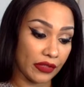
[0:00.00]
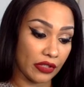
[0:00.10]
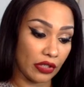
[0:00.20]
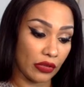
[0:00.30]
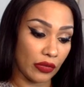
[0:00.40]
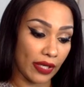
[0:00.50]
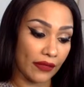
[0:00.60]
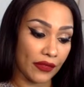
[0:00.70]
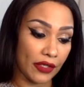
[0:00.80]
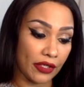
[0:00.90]
you know,
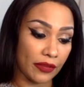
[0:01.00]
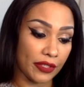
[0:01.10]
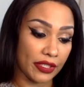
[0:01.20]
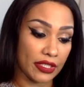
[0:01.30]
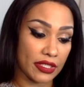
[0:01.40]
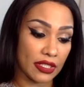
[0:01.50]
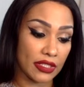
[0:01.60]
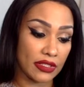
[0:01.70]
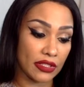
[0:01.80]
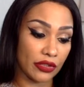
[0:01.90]
out there because
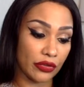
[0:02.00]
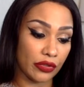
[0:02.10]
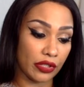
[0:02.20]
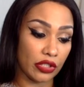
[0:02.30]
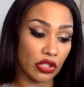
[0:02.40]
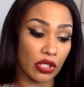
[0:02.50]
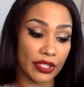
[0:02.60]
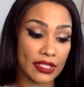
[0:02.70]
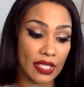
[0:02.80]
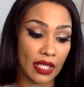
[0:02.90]
he's still young
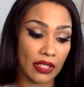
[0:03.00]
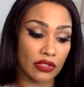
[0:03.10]
inside.